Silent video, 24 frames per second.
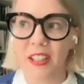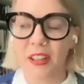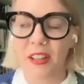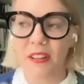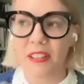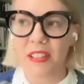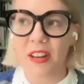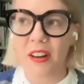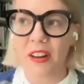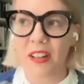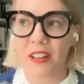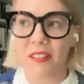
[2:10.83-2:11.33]

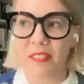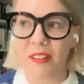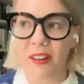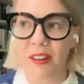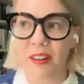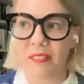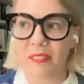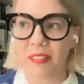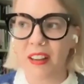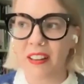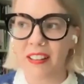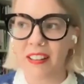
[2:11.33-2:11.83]
start your
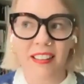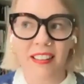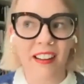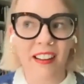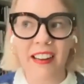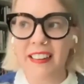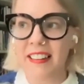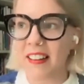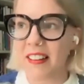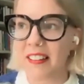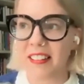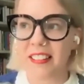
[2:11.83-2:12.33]
own
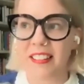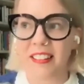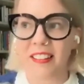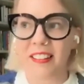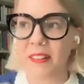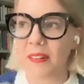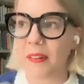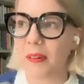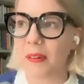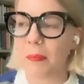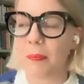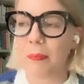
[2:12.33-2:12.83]
side hustle
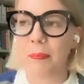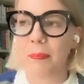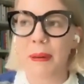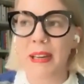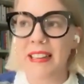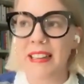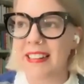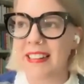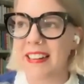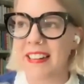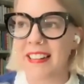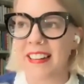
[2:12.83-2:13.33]
or
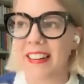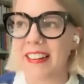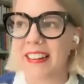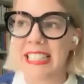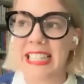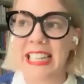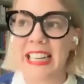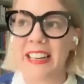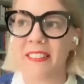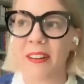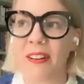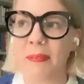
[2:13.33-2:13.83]
business
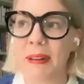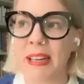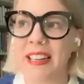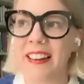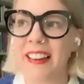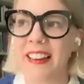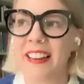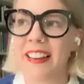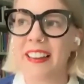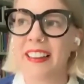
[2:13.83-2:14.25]
idea. I mean,